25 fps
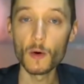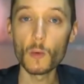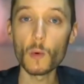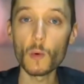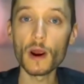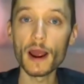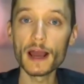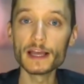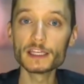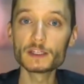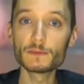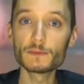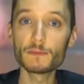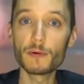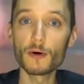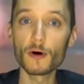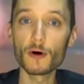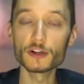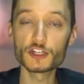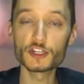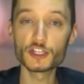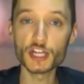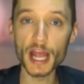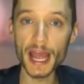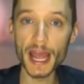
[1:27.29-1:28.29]
whereas
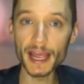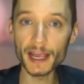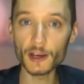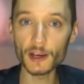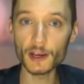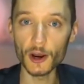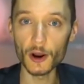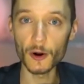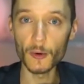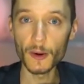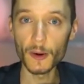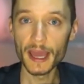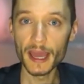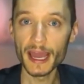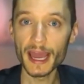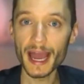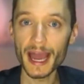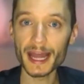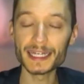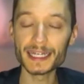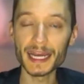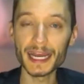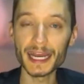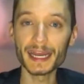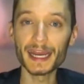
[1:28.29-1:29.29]
Poroshenko
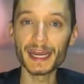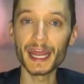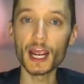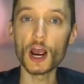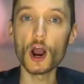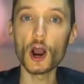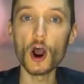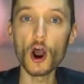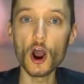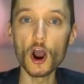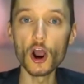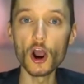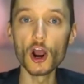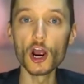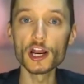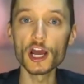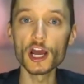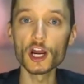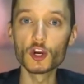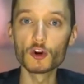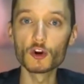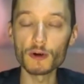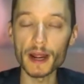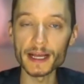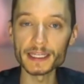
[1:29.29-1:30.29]
had taken a hard,
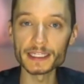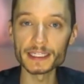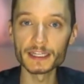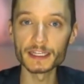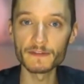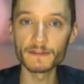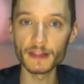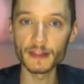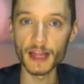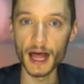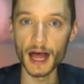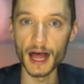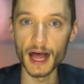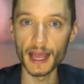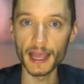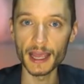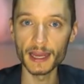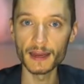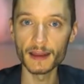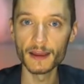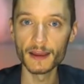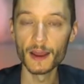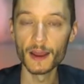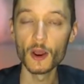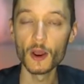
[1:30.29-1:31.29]
aggressive
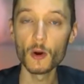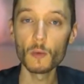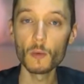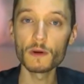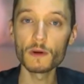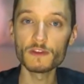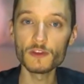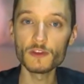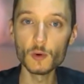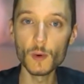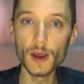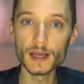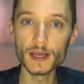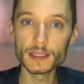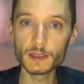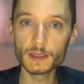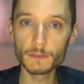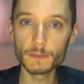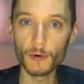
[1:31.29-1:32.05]
line with U.S.